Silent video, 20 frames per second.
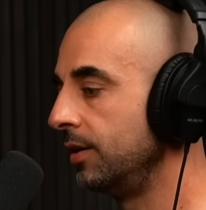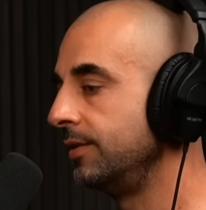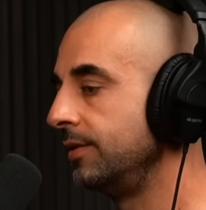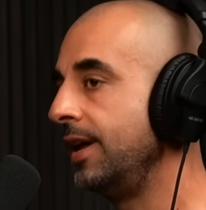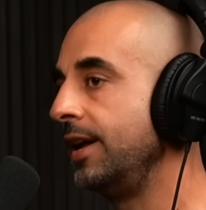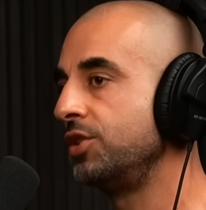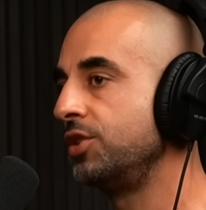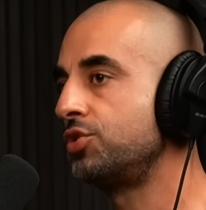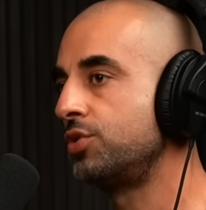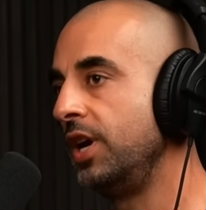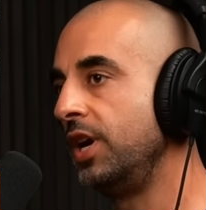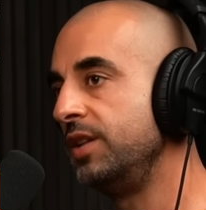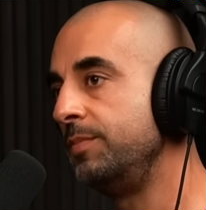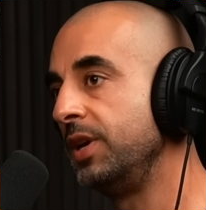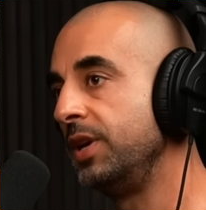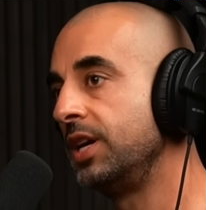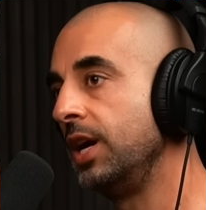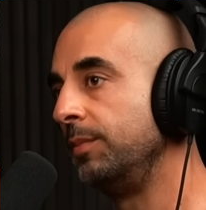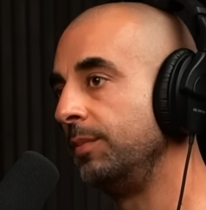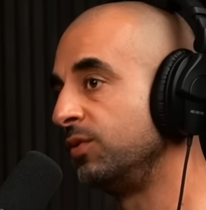That trade
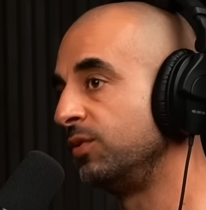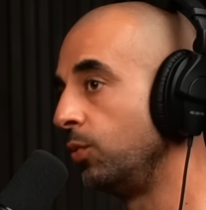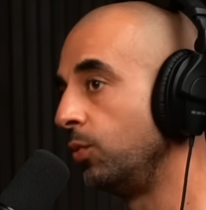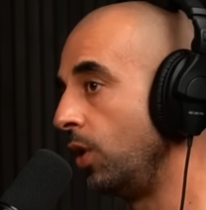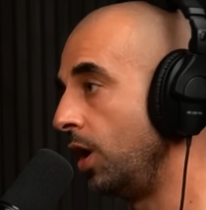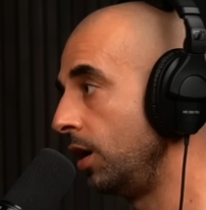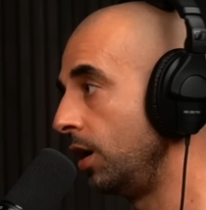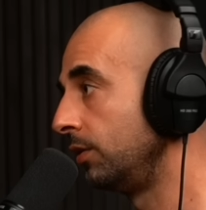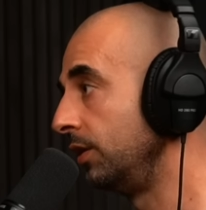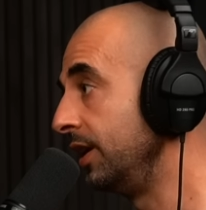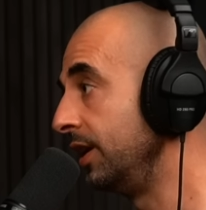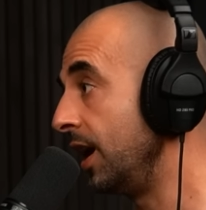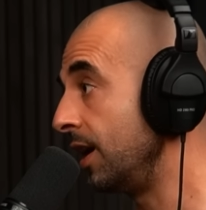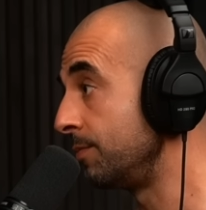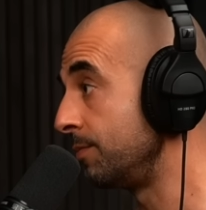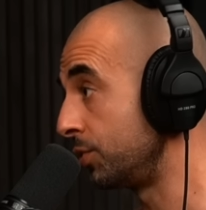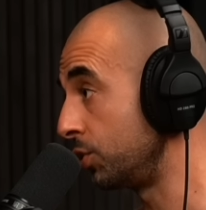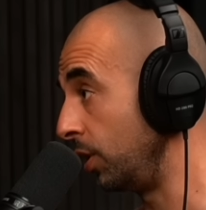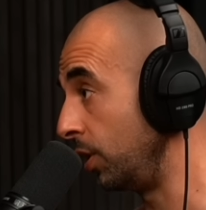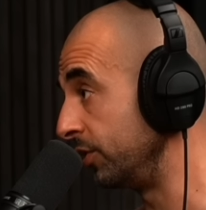becomes wildly
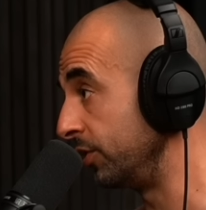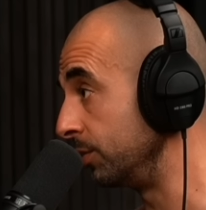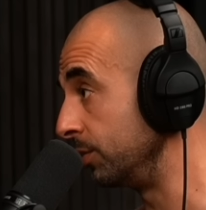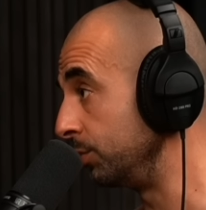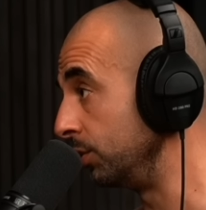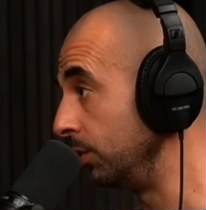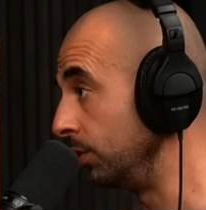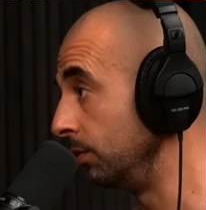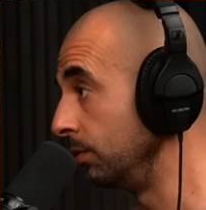unprofitable.